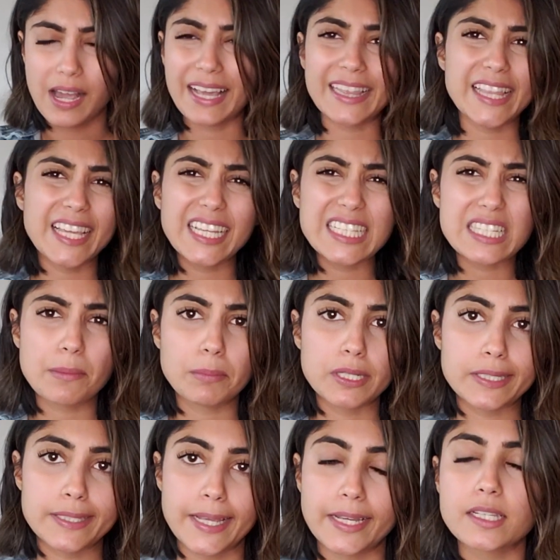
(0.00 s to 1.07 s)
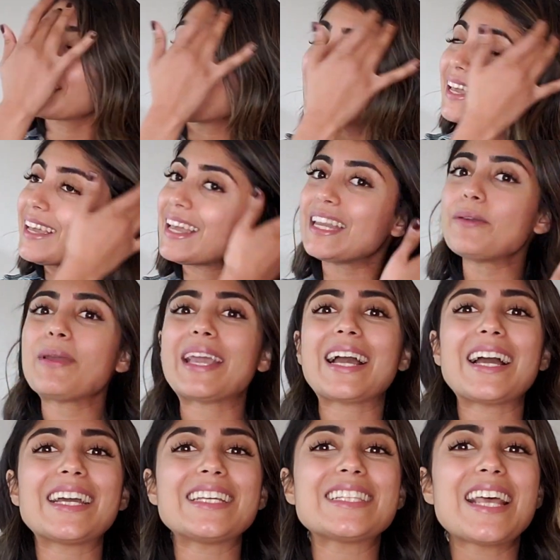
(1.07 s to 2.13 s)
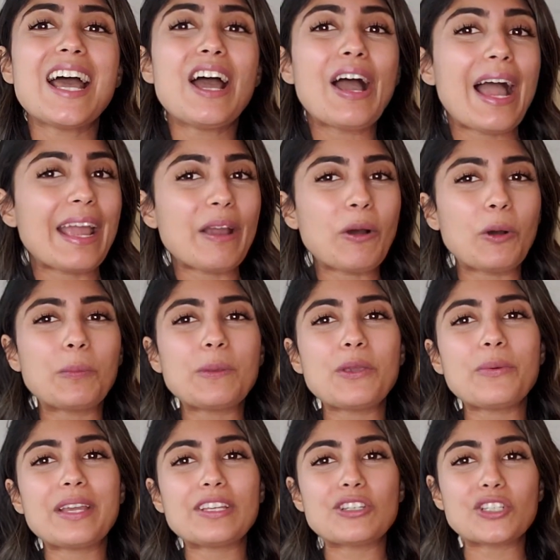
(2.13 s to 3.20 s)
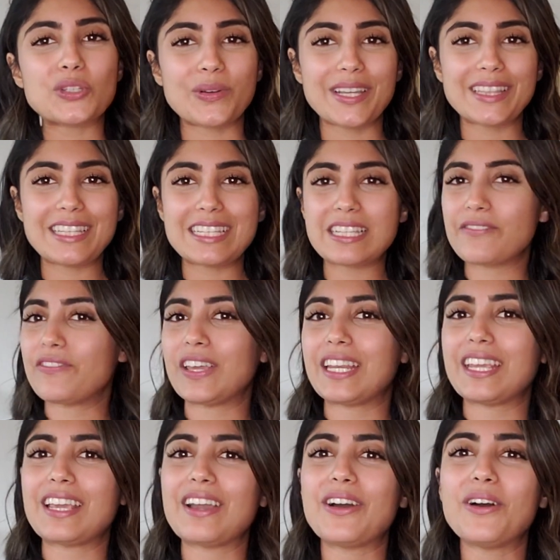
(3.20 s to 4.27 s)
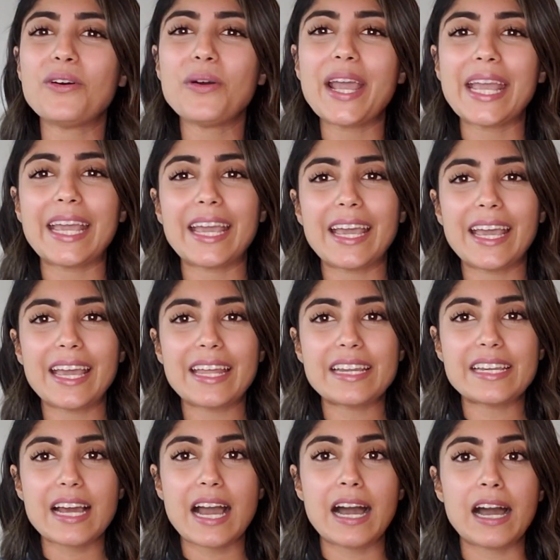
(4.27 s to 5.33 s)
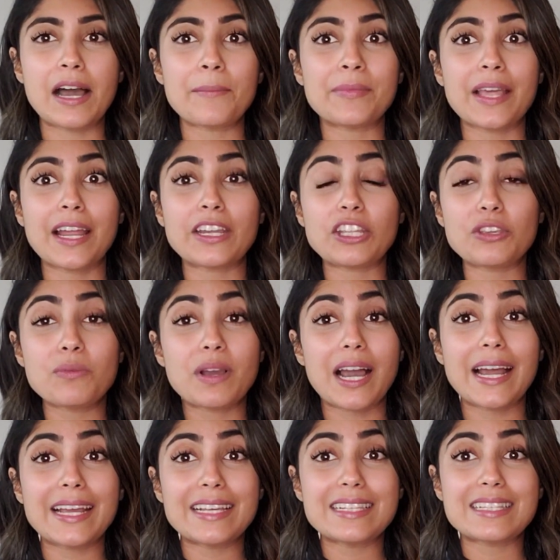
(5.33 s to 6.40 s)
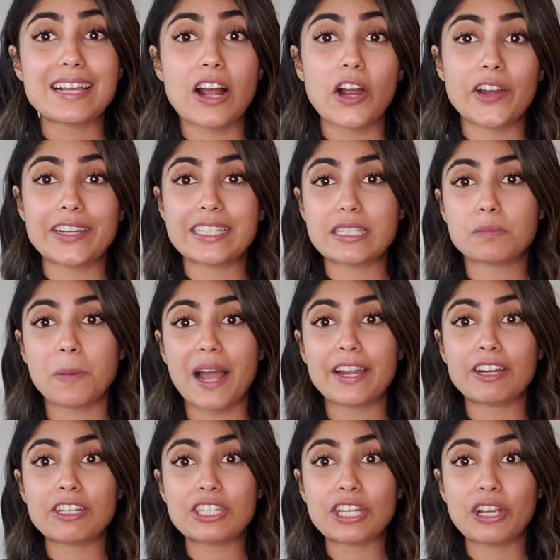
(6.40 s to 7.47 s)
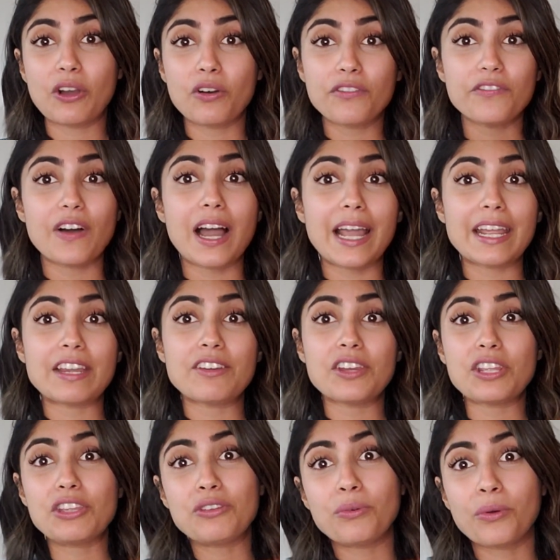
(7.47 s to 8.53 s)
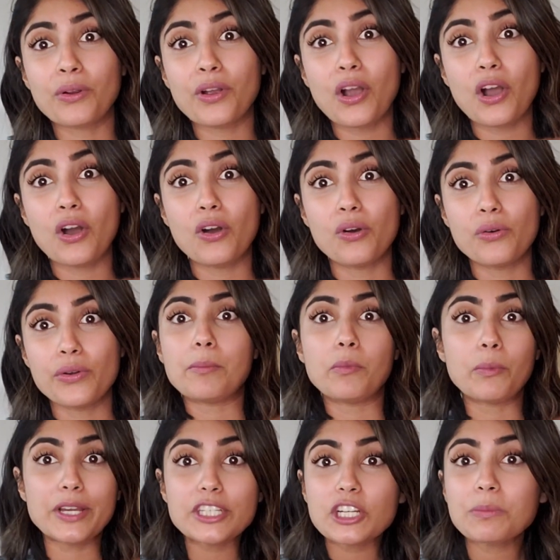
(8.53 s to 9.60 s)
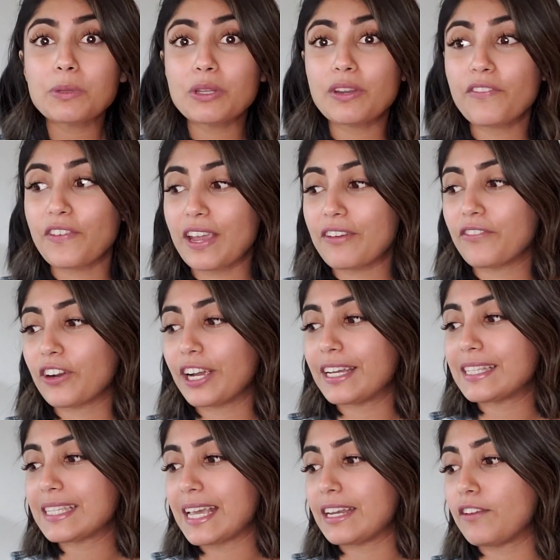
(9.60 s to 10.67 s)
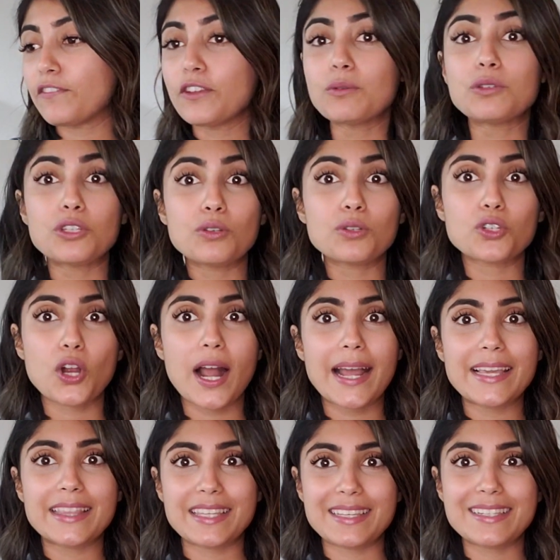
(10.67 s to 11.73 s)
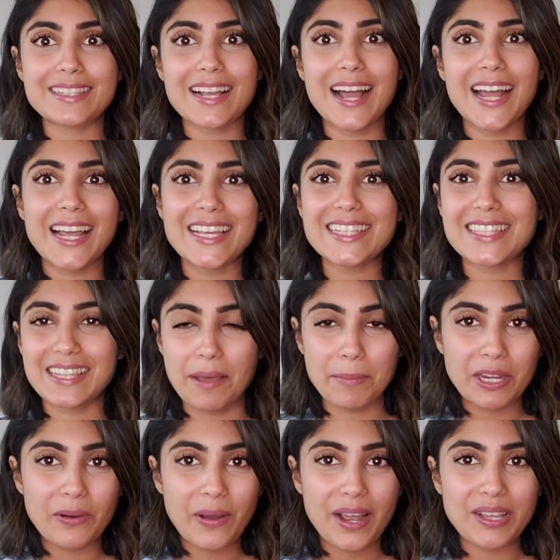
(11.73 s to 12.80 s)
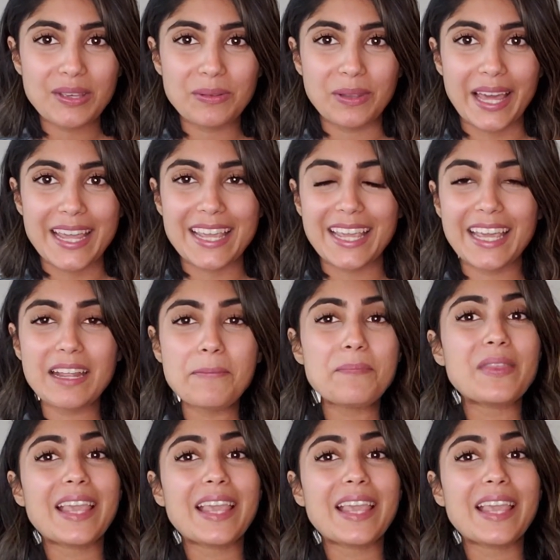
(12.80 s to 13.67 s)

I think it's number six. Anyway, guys, I hope you enjoyed this video and um, that you guys are inspired to go find your own winter beauty favorites. And if you do try these guys, let me know how you like it.